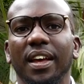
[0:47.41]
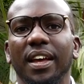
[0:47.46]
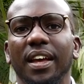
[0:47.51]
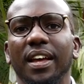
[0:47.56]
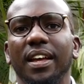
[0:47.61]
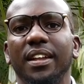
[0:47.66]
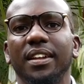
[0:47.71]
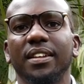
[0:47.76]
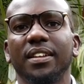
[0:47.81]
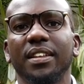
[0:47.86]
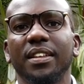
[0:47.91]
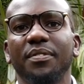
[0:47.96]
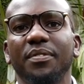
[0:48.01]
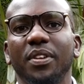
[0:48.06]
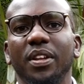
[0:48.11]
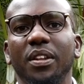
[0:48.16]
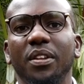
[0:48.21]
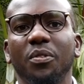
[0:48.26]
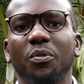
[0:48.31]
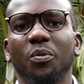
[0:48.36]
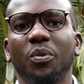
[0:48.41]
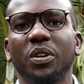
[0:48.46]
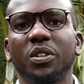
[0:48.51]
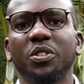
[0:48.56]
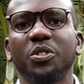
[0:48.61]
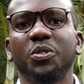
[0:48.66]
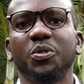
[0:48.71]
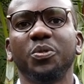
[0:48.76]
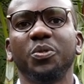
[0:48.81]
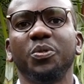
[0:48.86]
and even
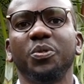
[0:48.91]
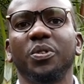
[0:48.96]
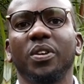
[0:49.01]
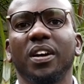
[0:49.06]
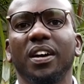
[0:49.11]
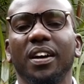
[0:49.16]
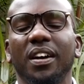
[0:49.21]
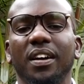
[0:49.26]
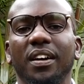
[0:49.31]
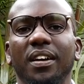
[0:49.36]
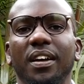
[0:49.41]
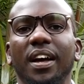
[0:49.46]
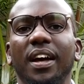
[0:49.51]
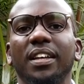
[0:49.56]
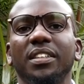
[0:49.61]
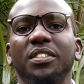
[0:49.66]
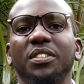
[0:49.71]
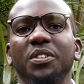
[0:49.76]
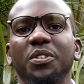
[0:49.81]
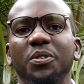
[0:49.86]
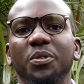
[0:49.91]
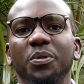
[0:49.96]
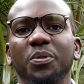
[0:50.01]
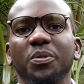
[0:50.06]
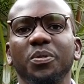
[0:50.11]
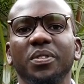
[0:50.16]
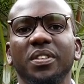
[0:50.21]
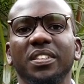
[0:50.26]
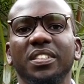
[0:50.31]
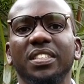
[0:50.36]
want to ask
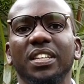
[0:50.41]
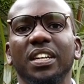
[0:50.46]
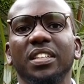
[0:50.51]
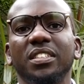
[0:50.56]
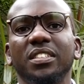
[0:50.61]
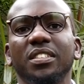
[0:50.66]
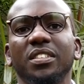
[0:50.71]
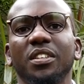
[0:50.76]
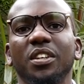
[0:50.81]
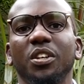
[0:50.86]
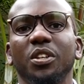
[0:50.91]
you, the church,